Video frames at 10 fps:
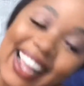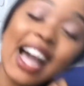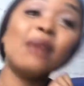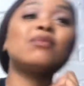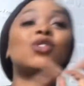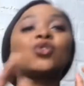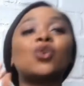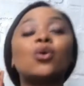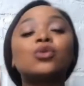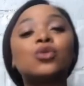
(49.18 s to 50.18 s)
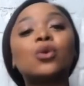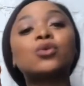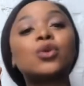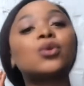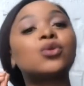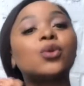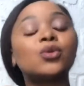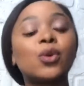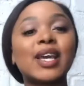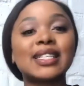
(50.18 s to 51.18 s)
I'm so
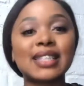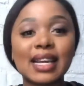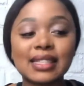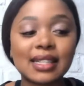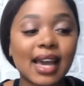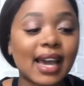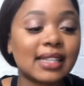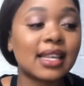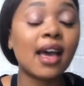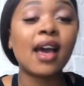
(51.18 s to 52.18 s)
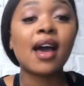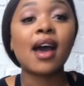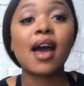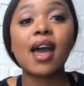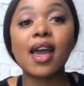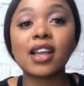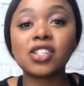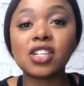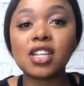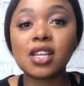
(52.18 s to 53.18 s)
excited, guys. I
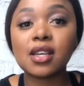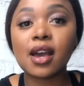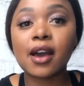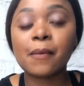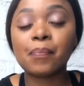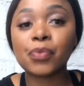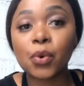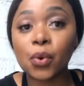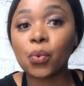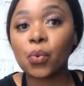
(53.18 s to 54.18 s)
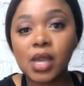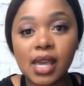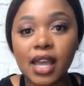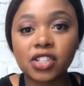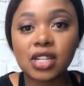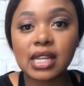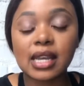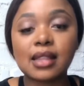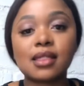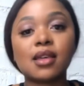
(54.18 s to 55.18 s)
actually, we actually
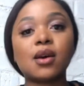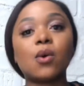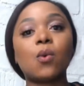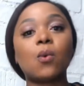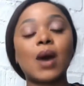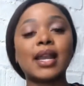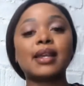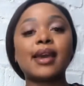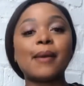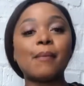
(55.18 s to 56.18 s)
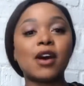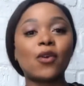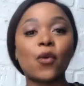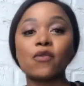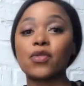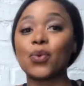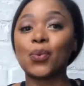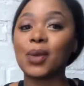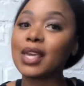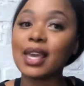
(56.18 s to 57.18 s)
hit the 1K mark over the
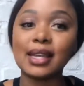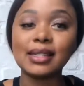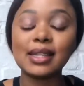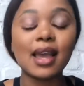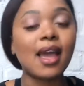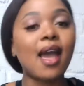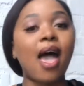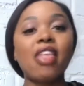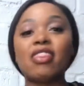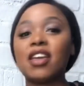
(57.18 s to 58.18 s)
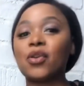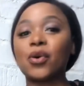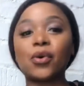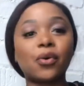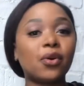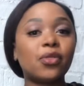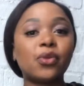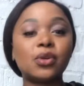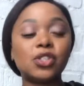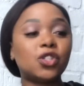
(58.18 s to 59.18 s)
weekend. And then your girl
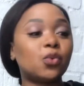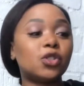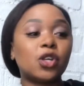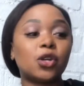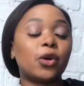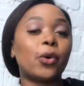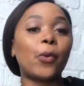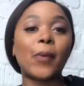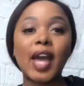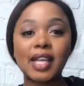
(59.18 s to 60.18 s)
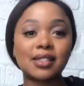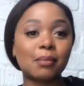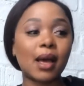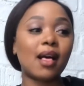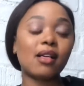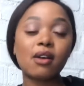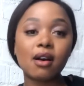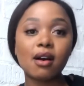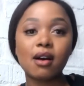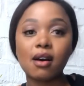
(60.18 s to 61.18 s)
thought she was going to go buy some
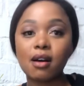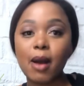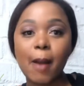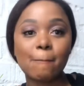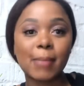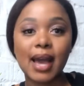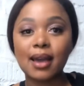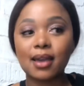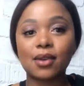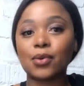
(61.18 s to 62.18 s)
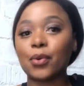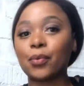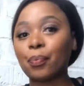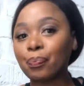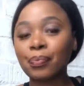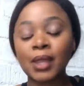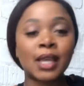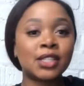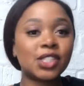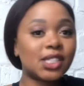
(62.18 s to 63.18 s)
alcohol and buy, you know,
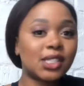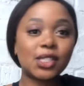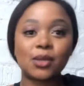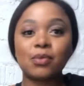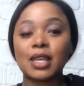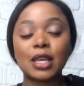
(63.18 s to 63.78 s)
just something